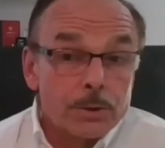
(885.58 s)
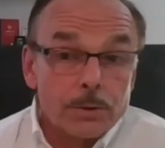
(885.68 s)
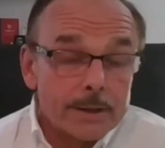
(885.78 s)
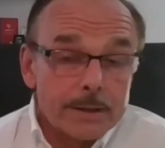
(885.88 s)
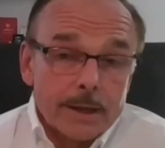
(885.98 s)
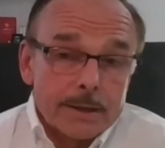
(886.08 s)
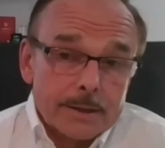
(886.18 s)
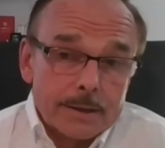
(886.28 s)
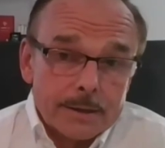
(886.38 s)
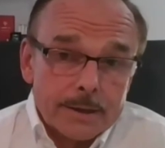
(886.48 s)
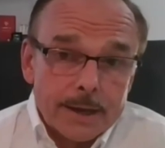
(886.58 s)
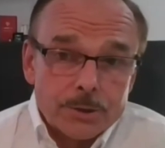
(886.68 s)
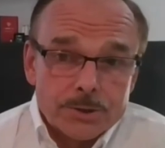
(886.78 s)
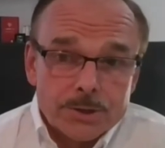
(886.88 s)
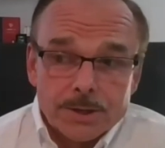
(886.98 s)
you're right i think, I think uh, and
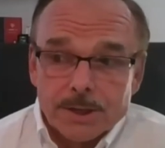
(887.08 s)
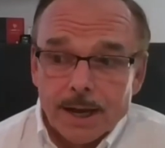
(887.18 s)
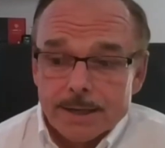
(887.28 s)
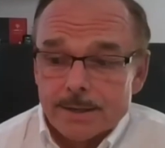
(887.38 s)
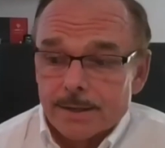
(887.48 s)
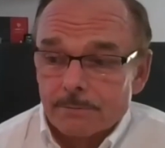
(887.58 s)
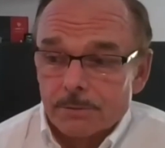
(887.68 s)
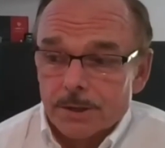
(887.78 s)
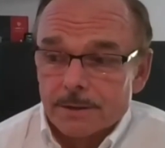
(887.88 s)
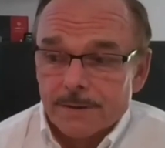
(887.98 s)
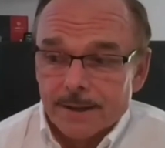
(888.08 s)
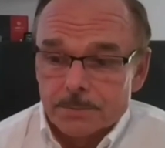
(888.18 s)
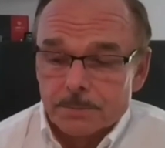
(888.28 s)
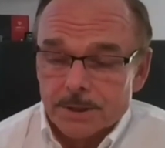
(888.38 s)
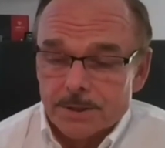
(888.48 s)
just as in it every
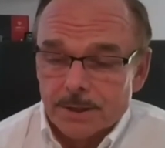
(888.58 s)
investment